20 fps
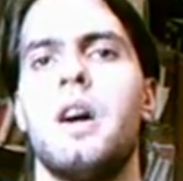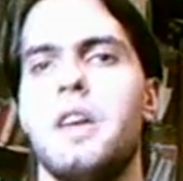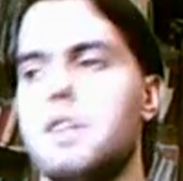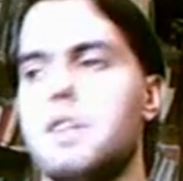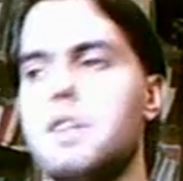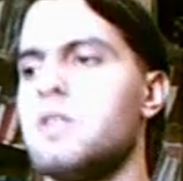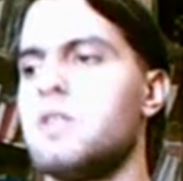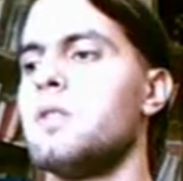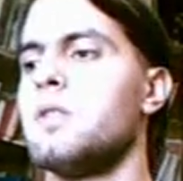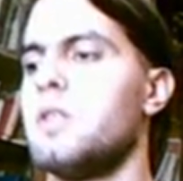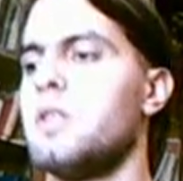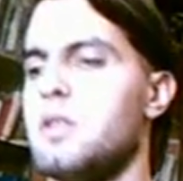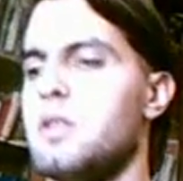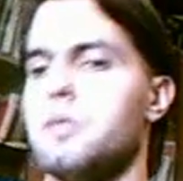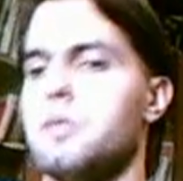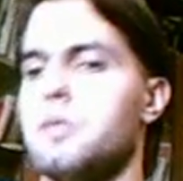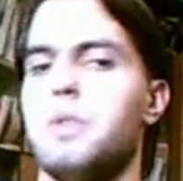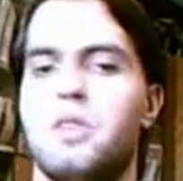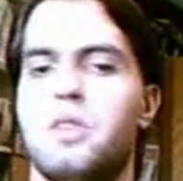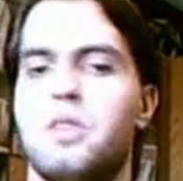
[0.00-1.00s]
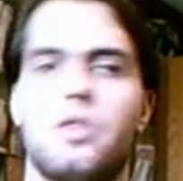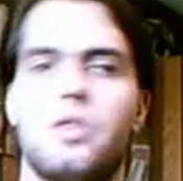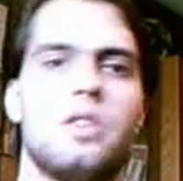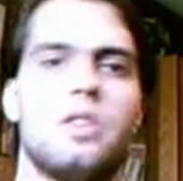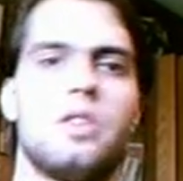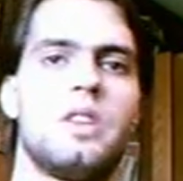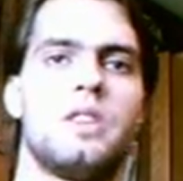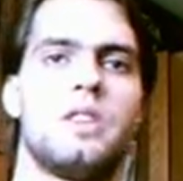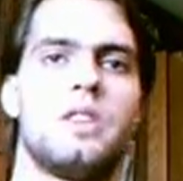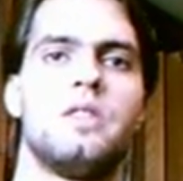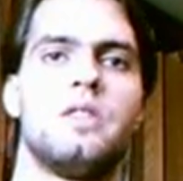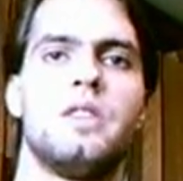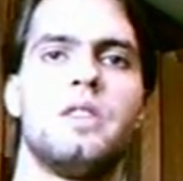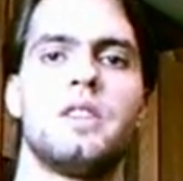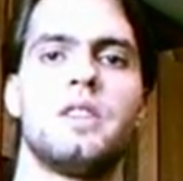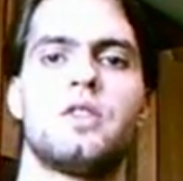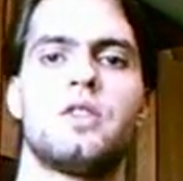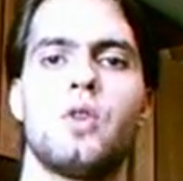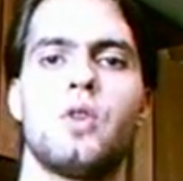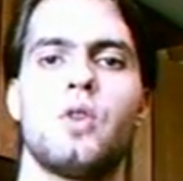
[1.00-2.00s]
Yes, Dmitry
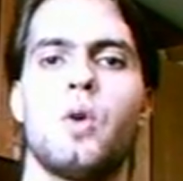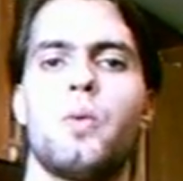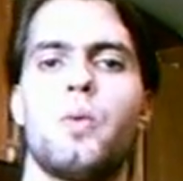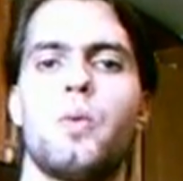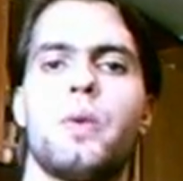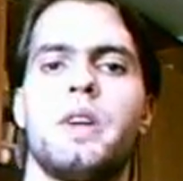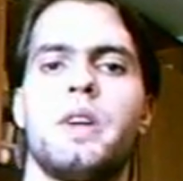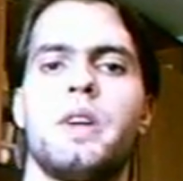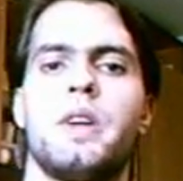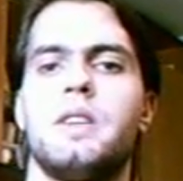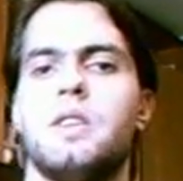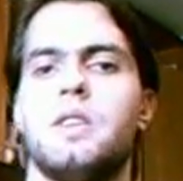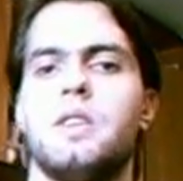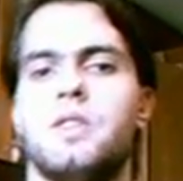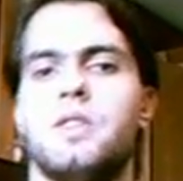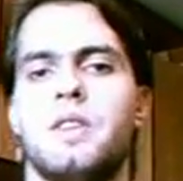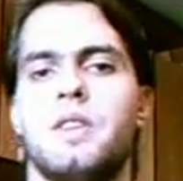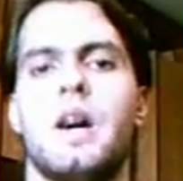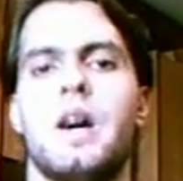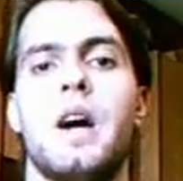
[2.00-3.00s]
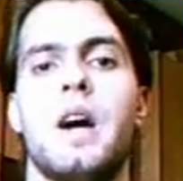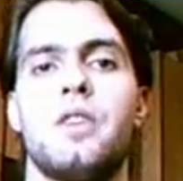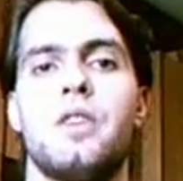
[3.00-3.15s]
Dontsov is